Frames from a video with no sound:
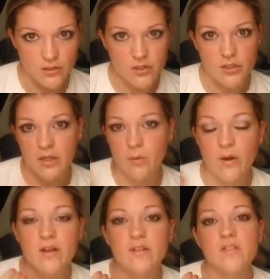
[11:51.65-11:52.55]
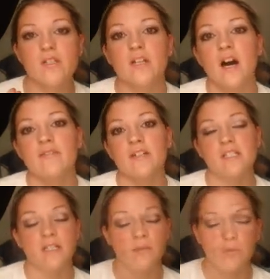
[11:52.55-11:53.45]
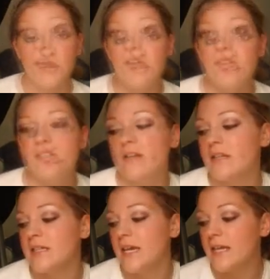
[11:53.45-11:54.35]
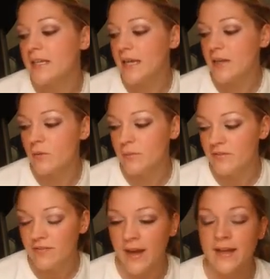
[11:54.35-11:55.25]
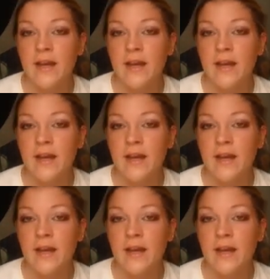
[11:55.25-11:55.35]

so you can wear this to the office and just wear this on a date and it would be fine.